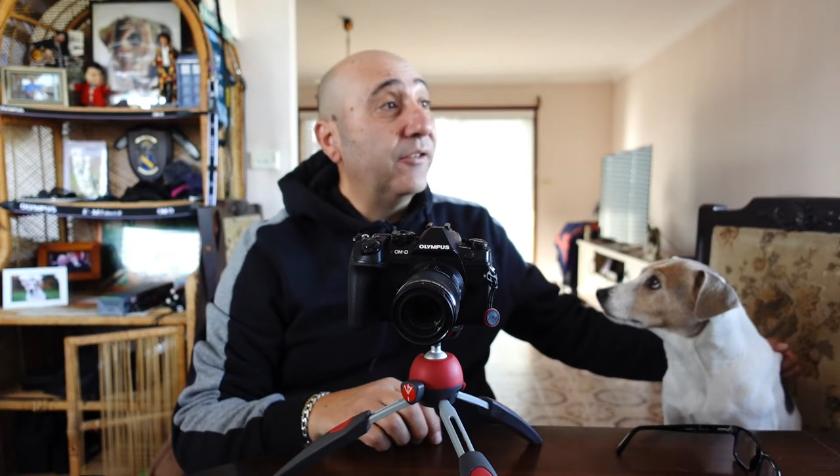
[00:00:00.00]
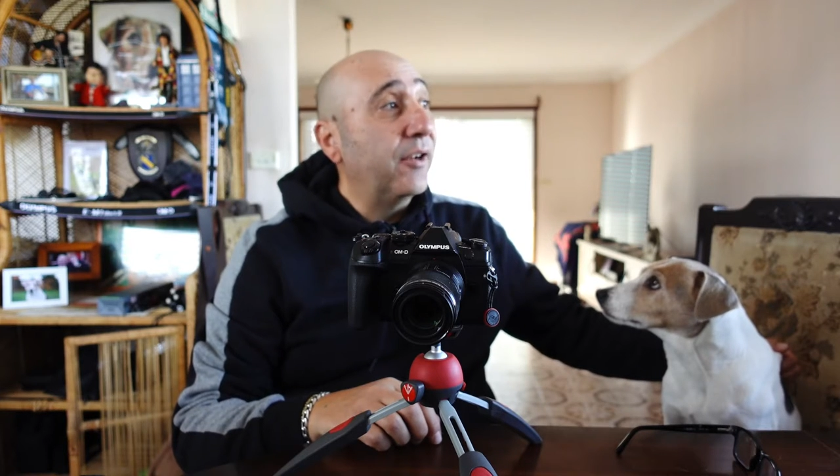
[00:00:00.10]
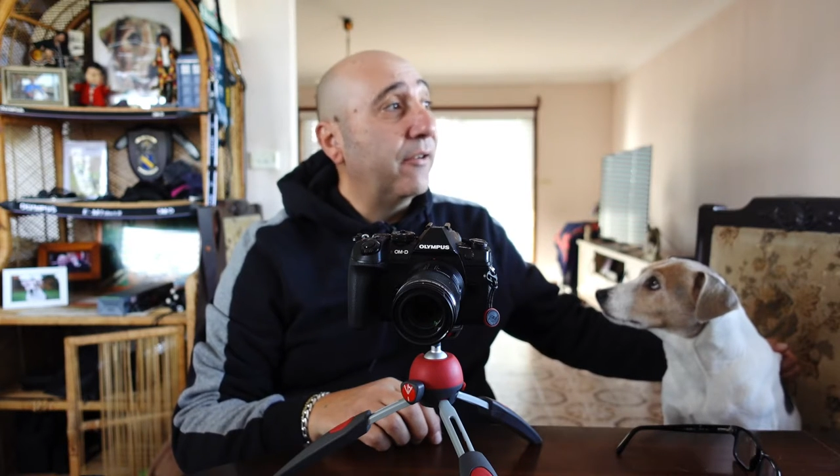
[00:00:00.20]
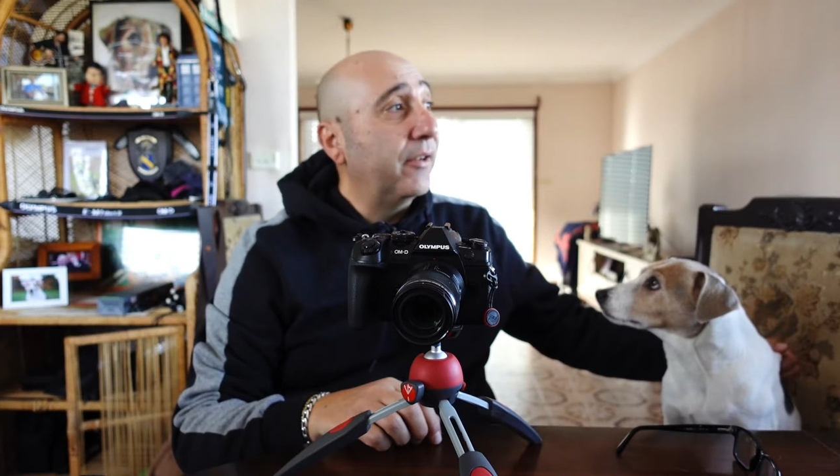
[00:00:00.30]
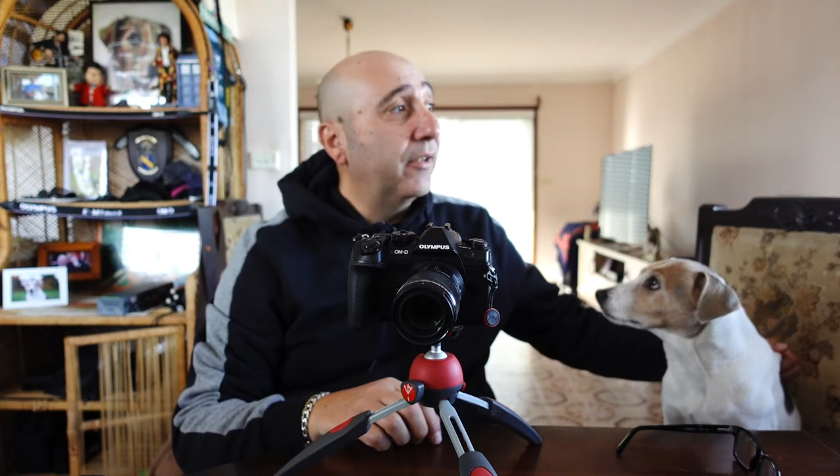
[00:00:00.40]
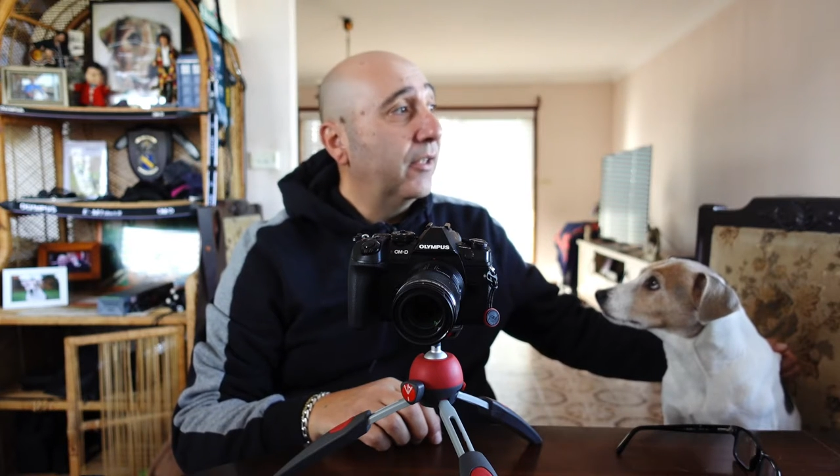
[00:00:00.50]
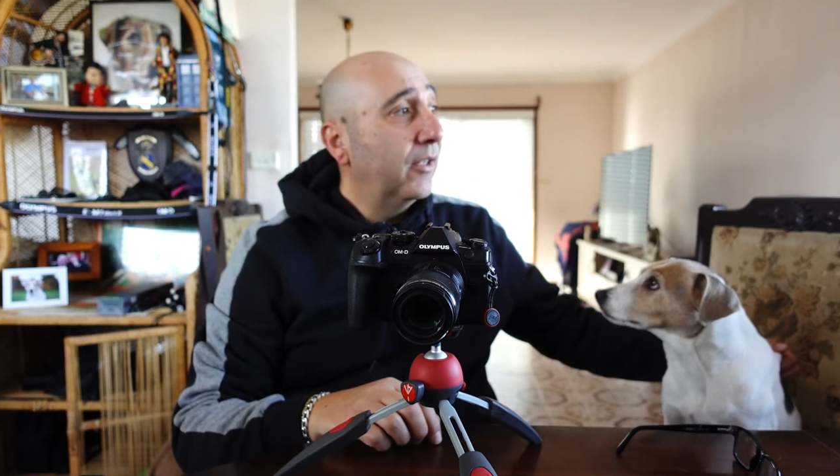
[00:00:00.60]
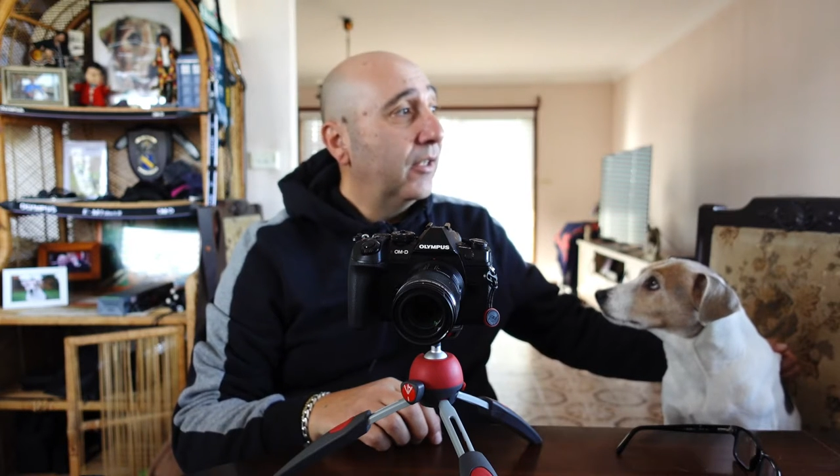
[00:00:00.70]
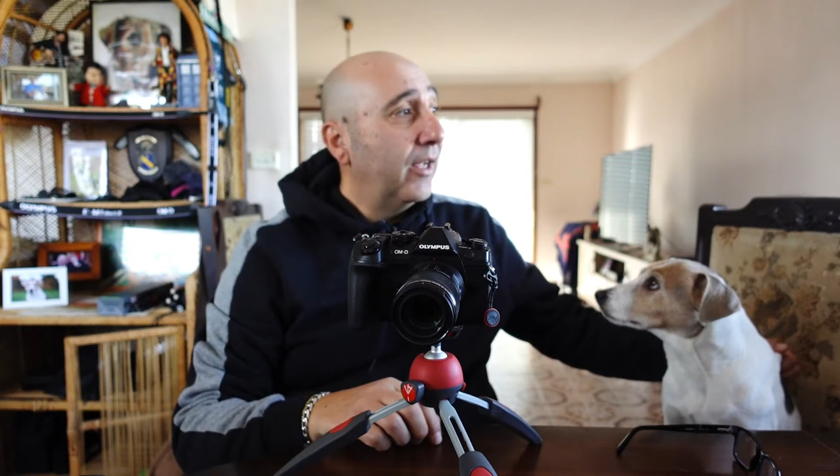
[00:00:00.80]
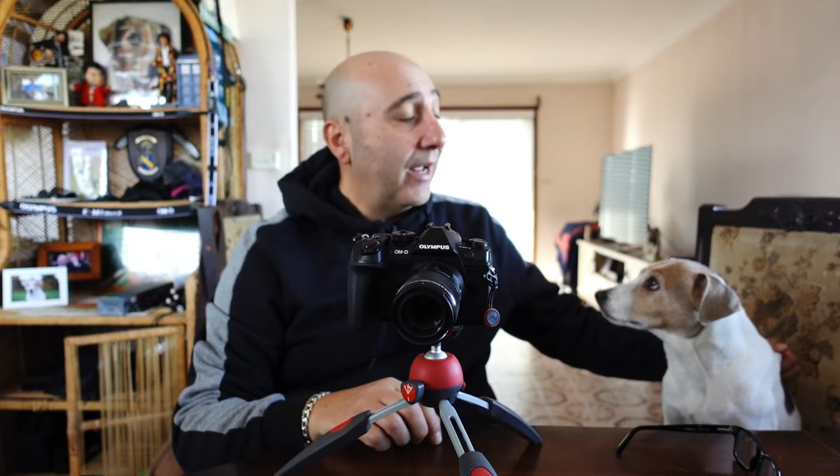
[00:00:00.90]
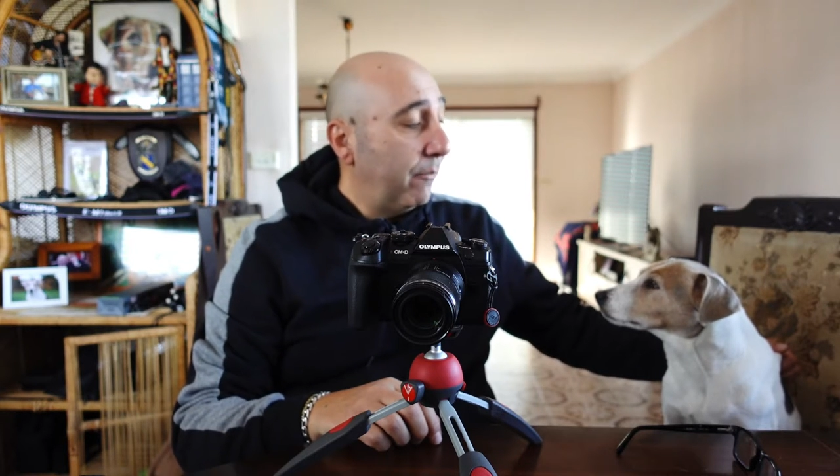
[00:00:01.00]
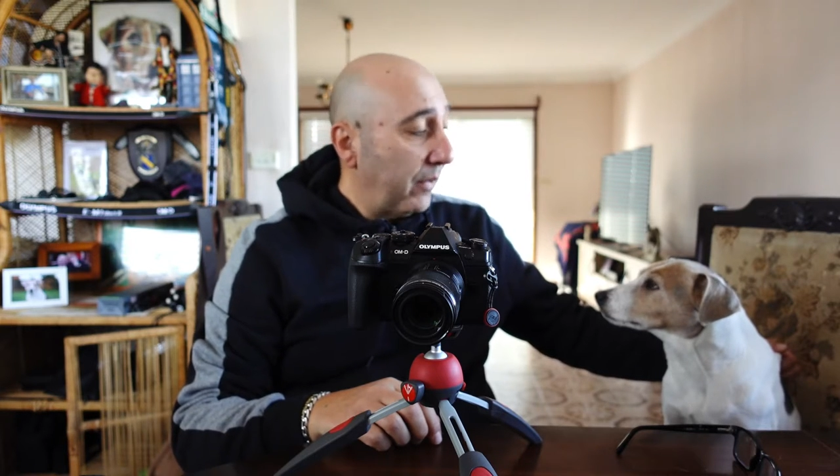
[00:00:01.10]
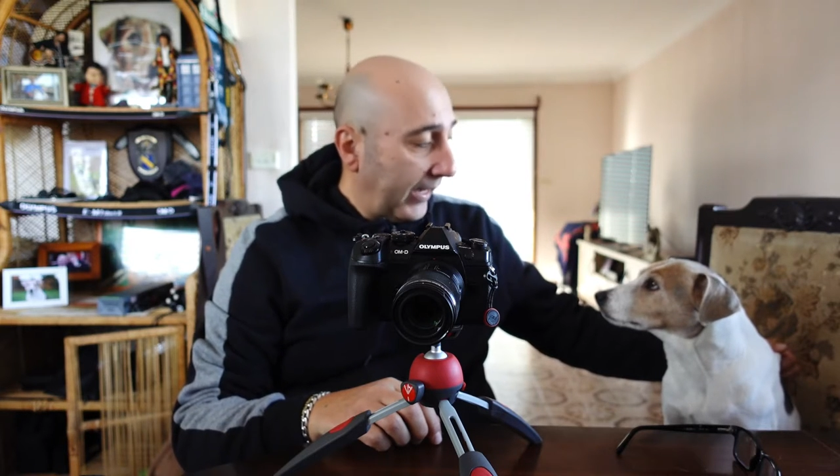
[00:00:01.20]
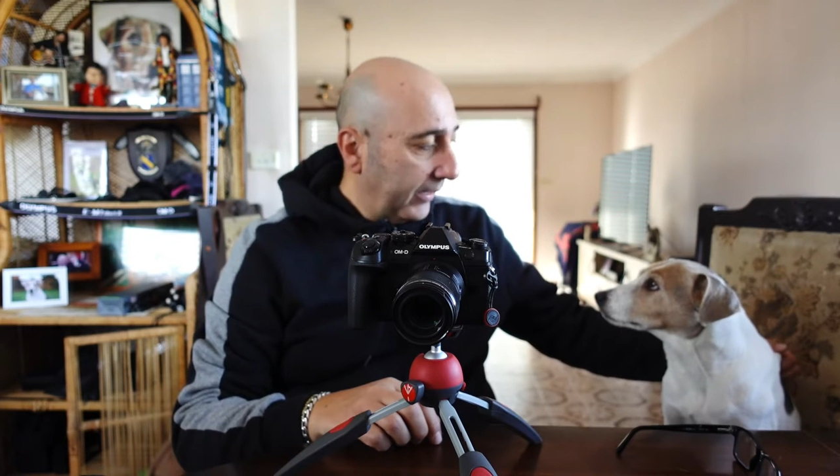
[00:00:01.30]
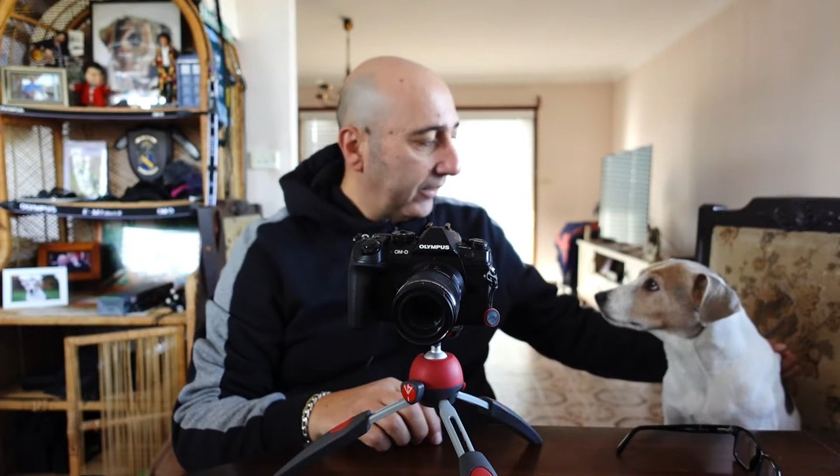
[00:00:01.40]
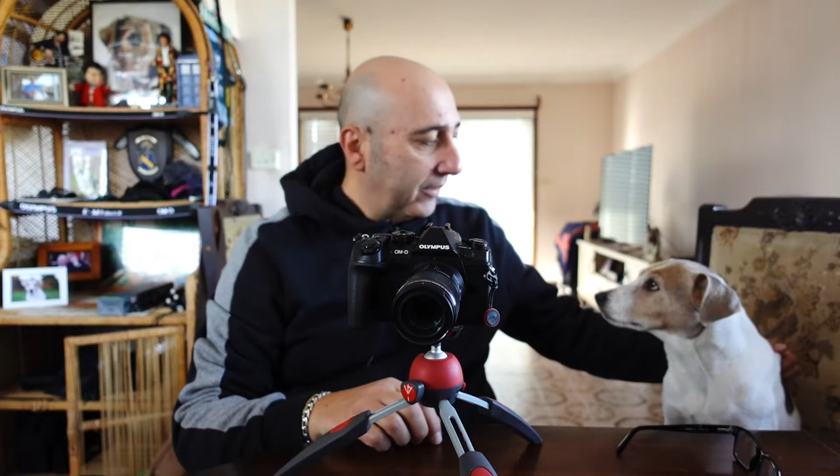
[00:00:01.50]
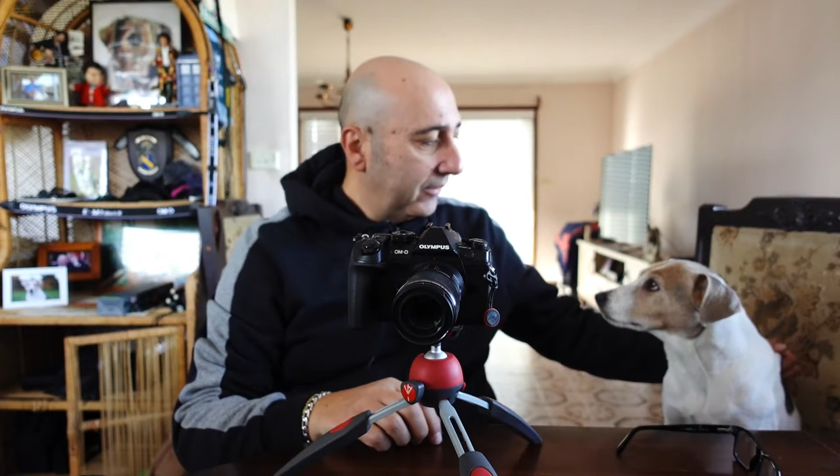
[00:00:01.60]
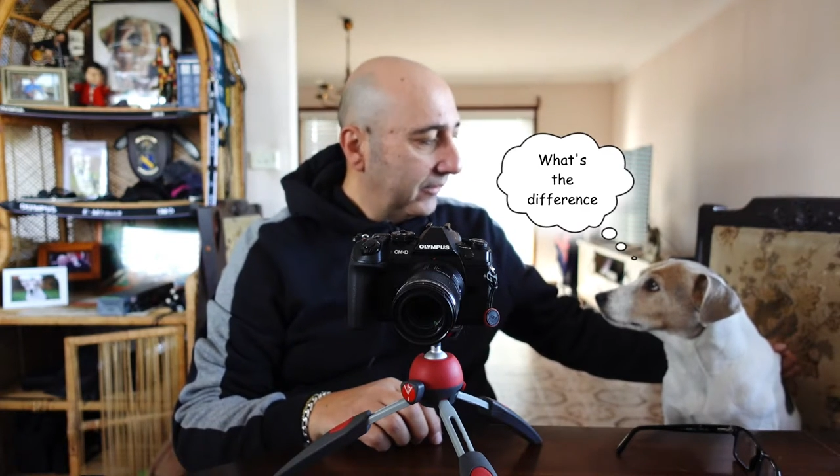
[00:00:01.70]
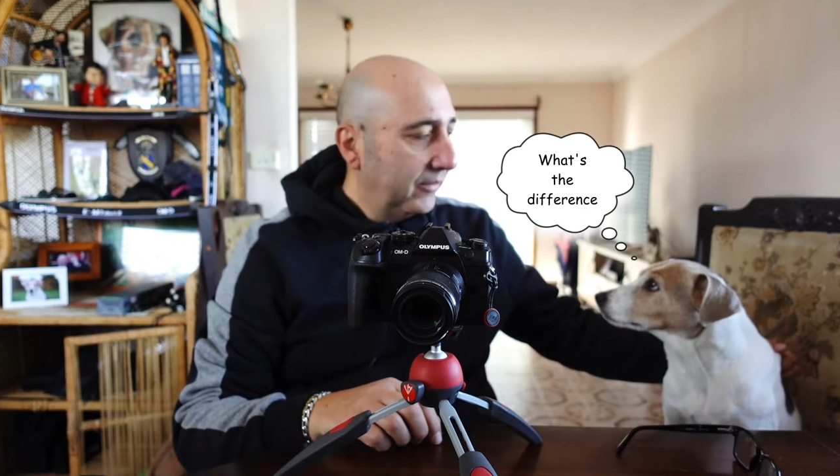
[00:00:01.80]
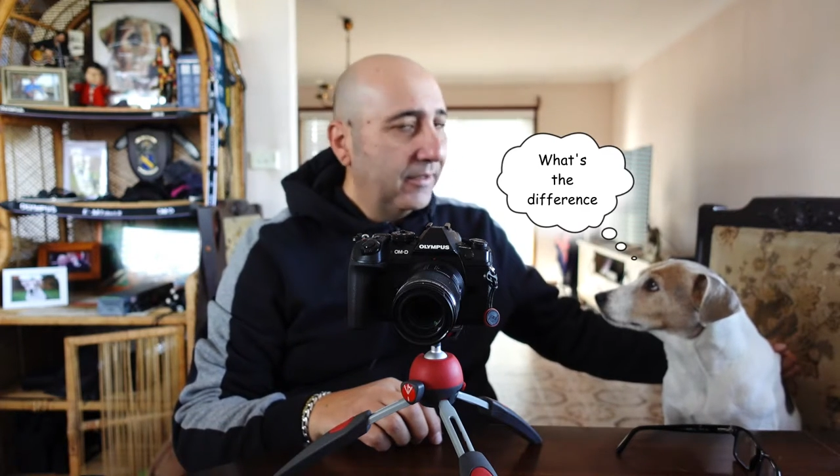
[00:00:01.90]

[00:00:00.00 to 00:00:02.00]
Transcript: Jerry, and bracketing.